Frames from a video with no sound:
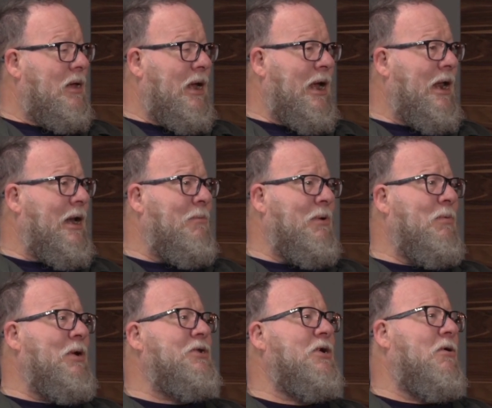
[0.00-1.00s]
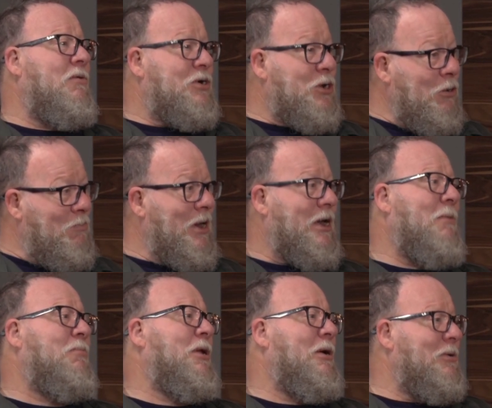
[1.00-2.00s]
And I mean, we took over 2
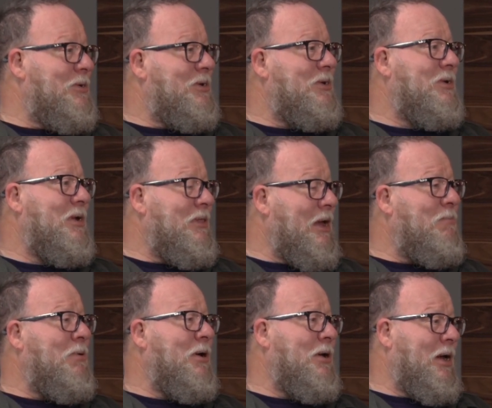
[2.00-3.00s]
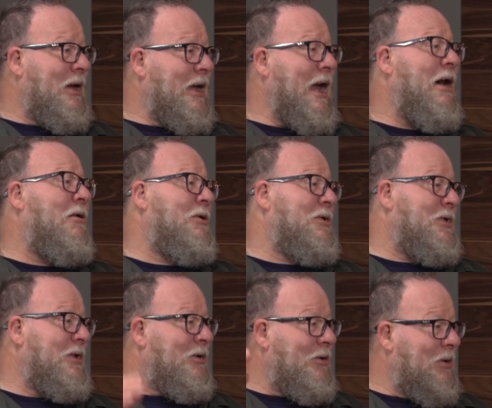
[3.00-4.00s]
pickup loads, and they put a gal just
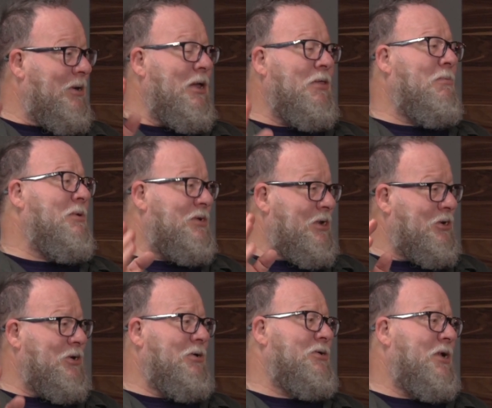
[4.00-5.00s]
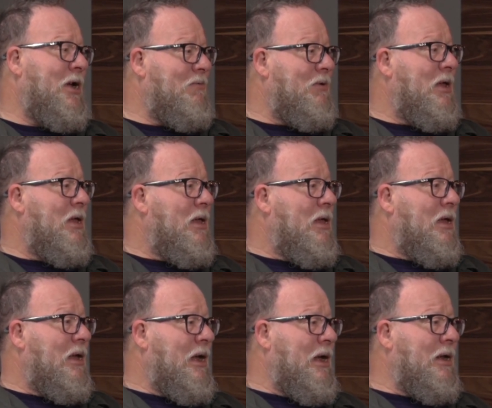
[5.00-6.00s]
sitting there doing nothing but stitching her stuff.
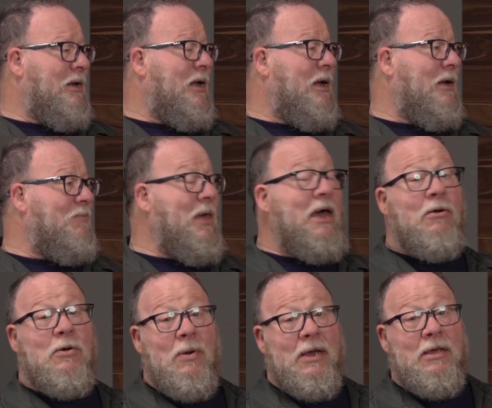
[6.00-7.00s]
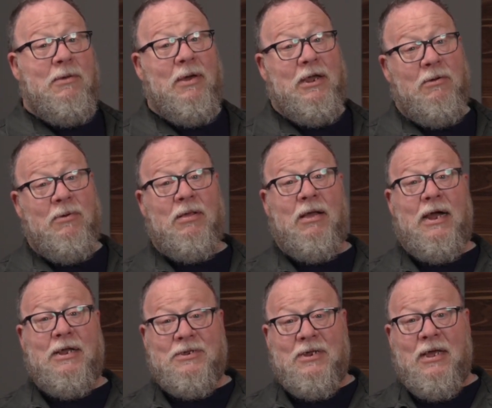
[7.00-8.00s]
Yeah. And that'll quickly make you
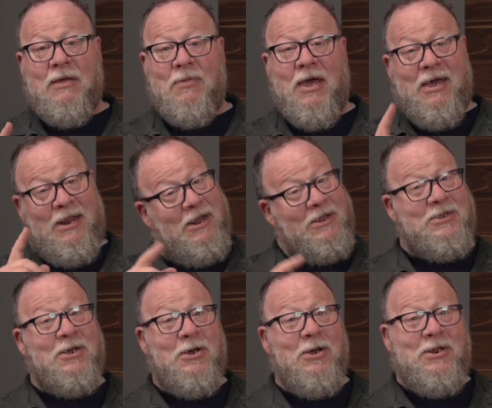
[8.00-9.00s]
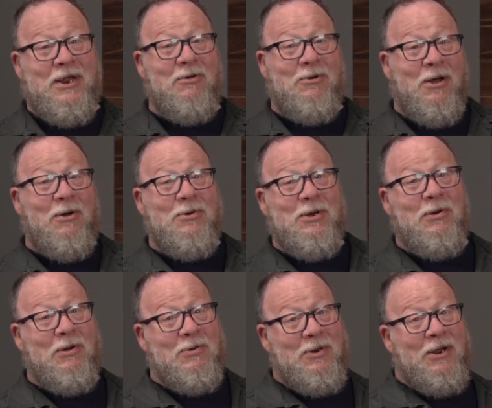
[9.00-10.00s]
realize that it's a good deal to own
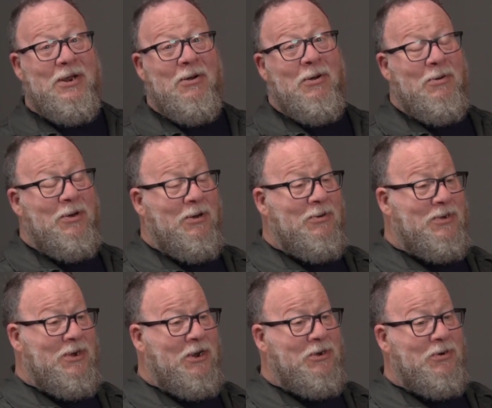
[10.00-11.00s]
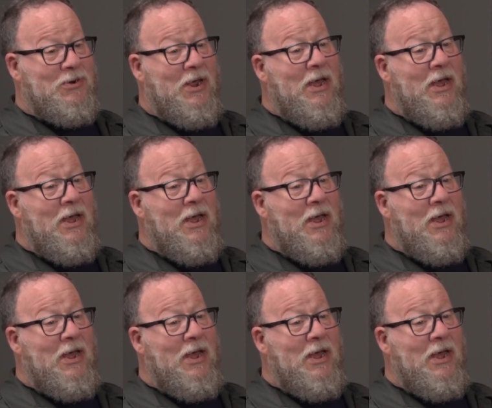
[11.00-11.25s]
your own stitchers.